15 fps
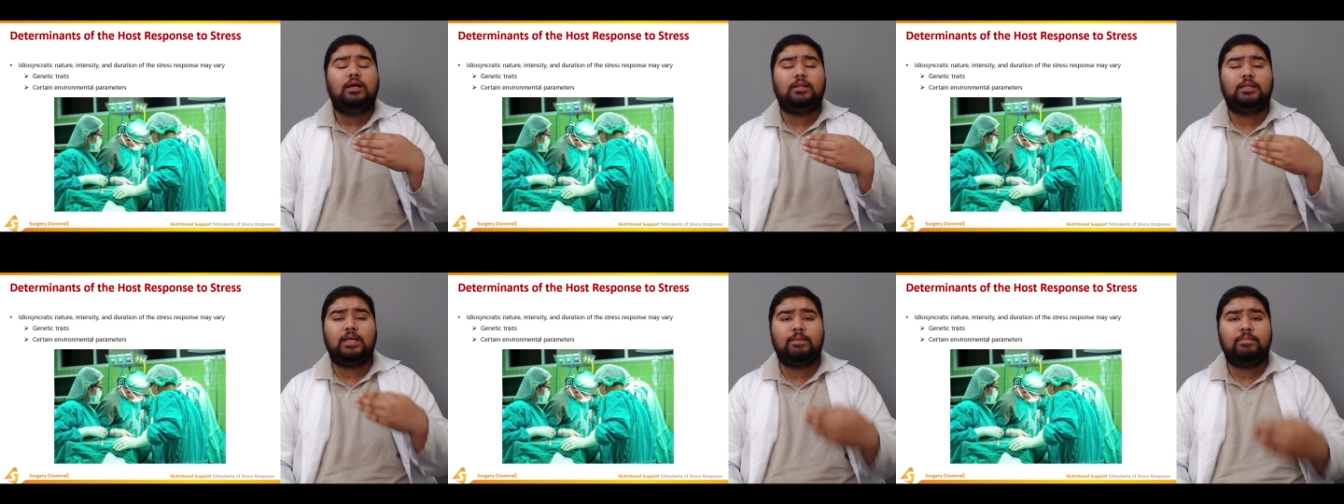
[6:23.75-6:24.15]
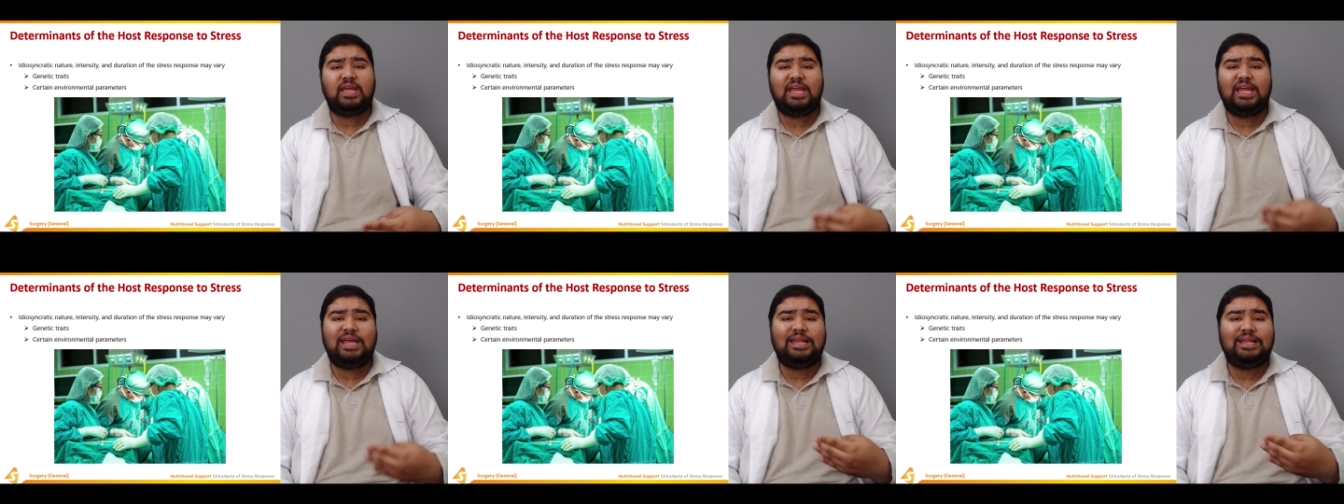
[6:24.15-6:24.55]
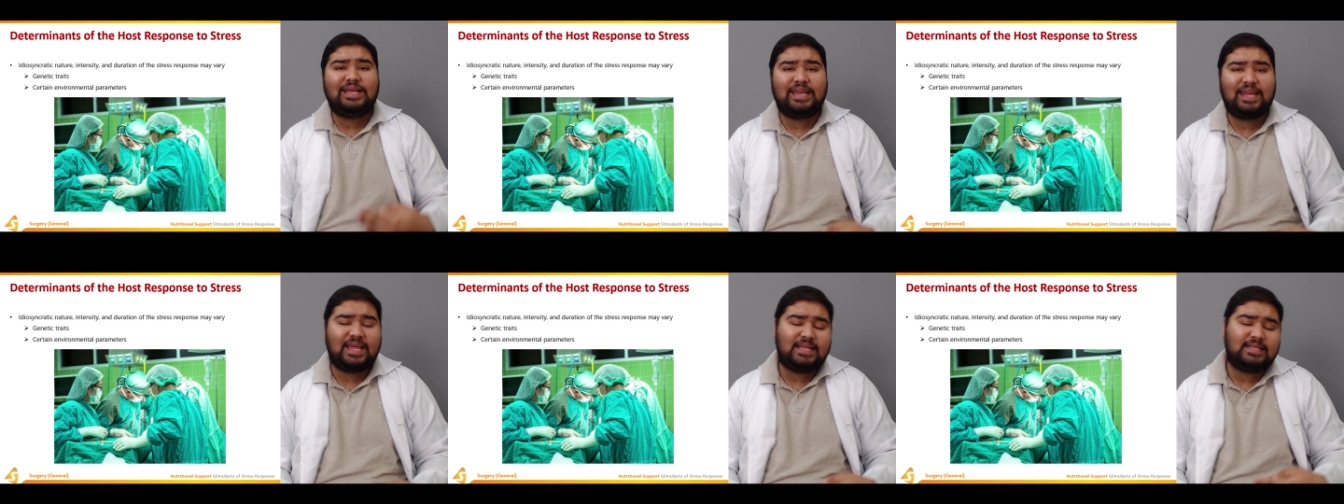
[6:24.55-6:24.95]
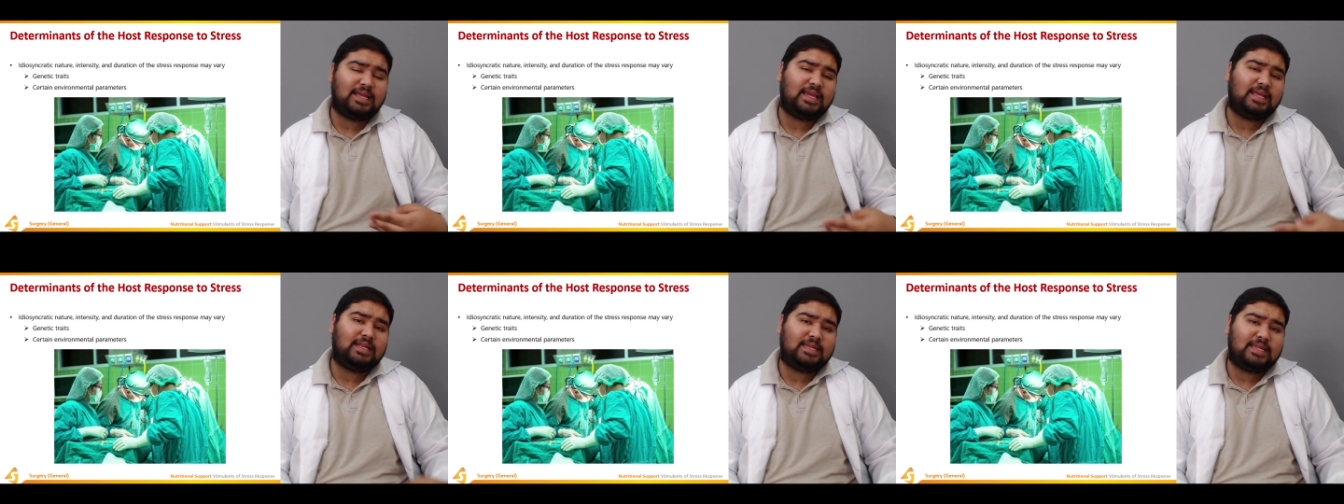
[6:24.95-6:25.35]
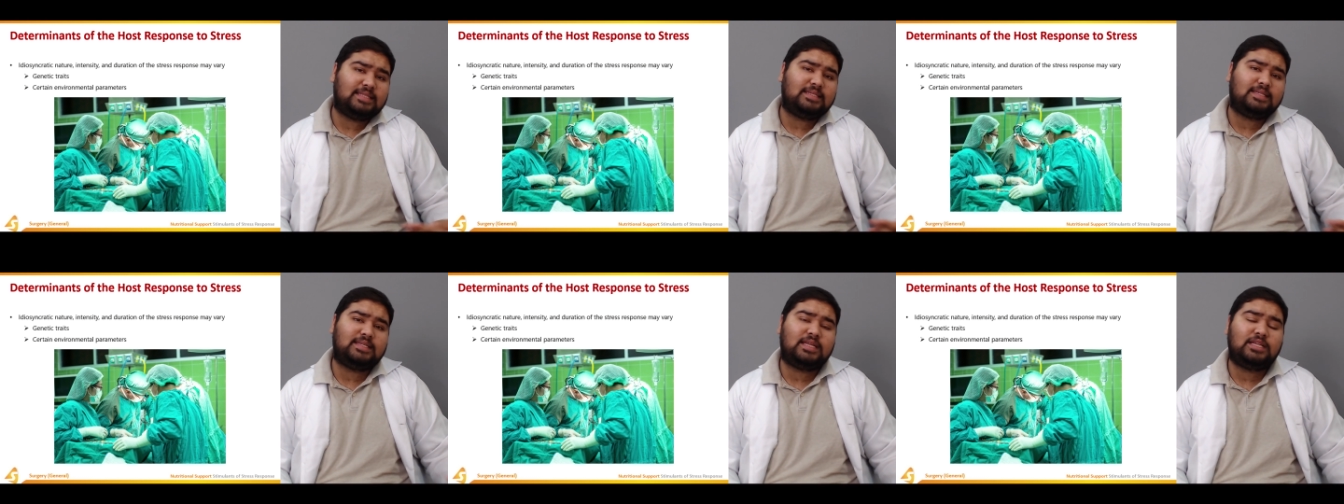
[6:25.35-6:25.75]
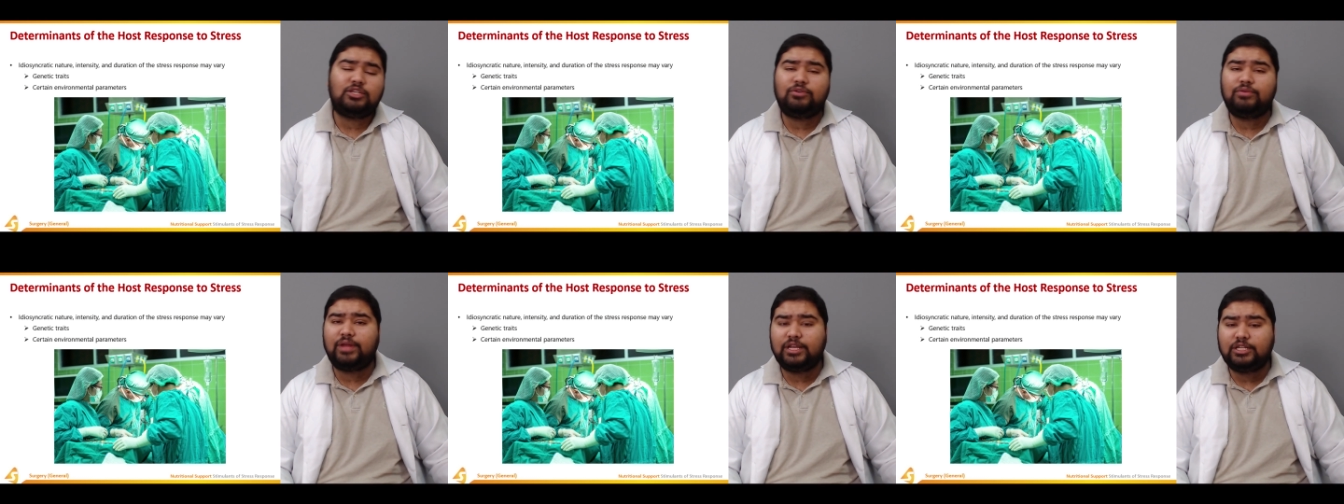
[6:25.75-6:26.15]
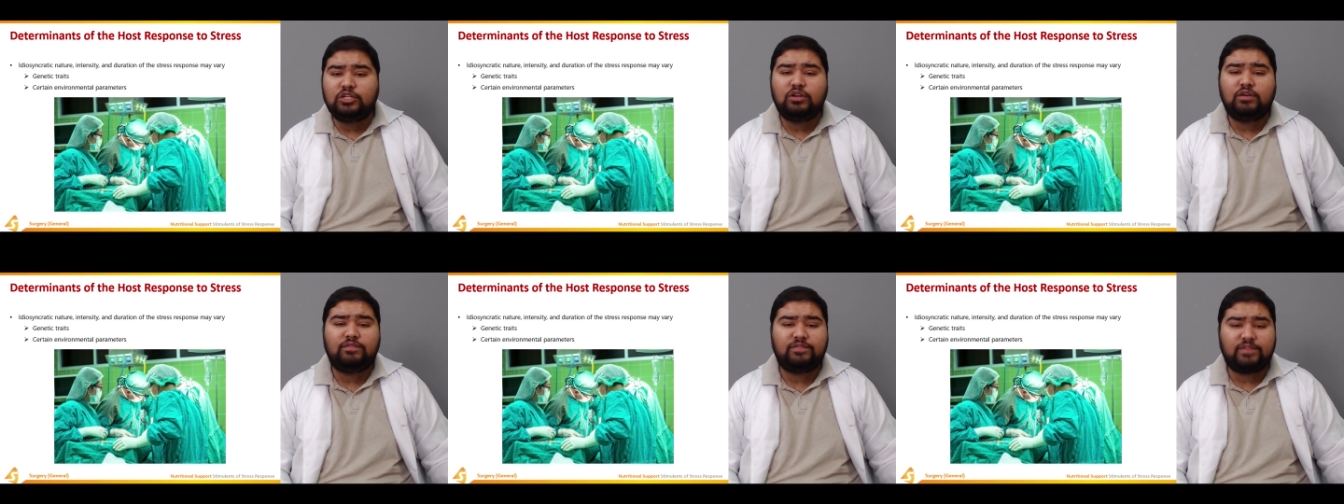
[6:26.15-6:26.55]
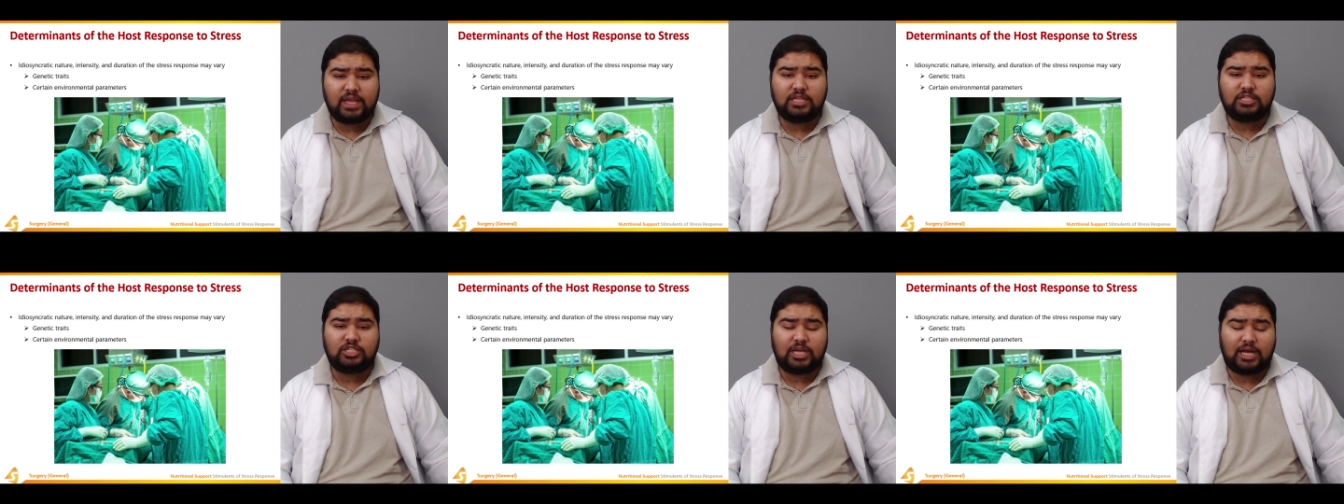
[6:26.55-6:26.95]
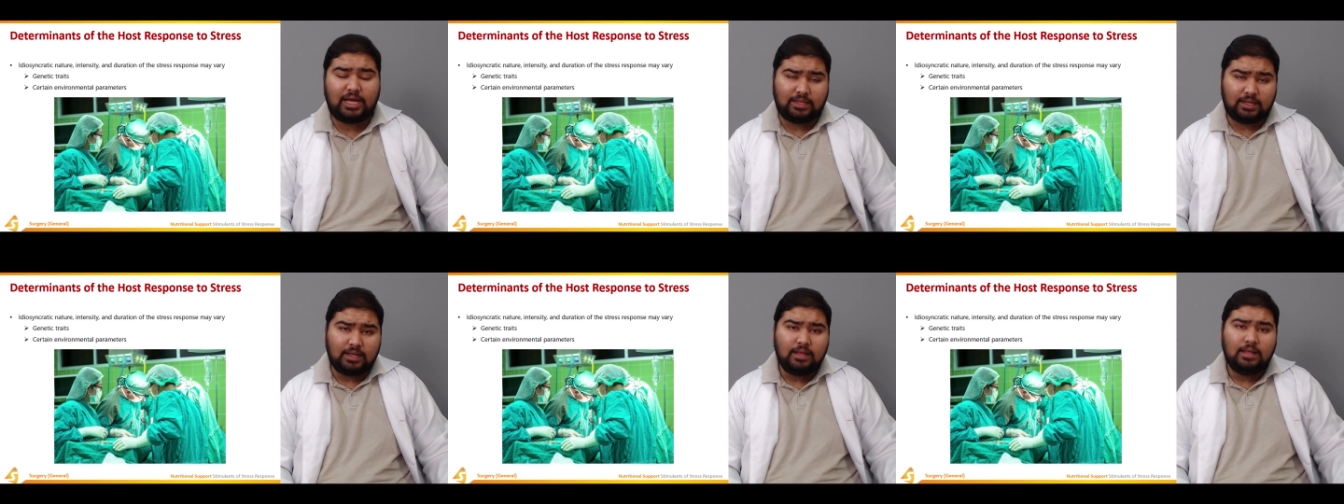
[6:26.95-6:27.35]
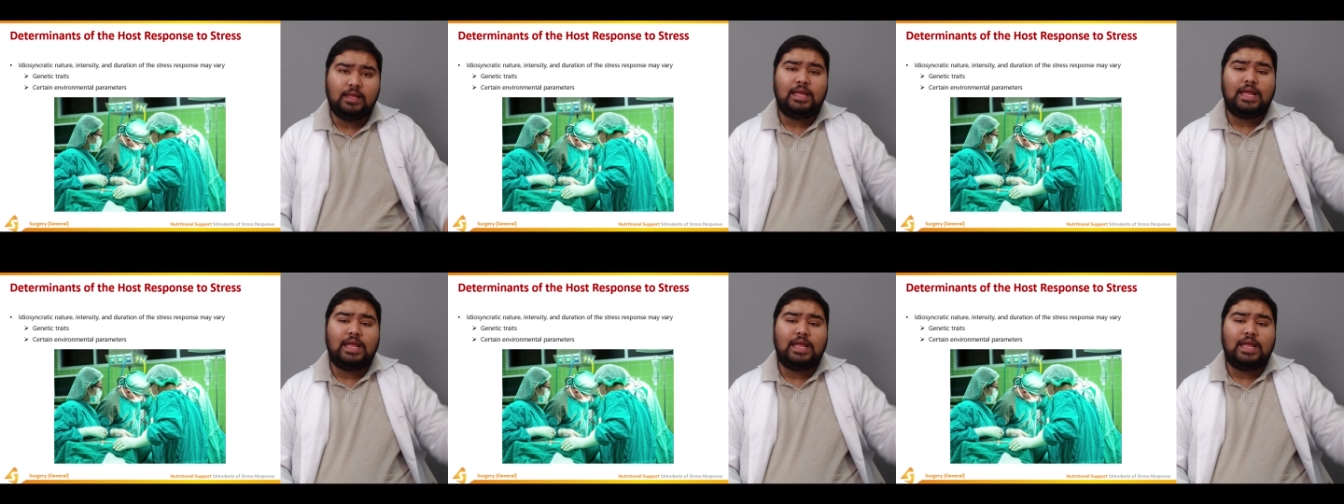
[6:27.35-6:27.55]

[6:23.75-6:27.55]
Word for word: they may increase the intensity and duration of each other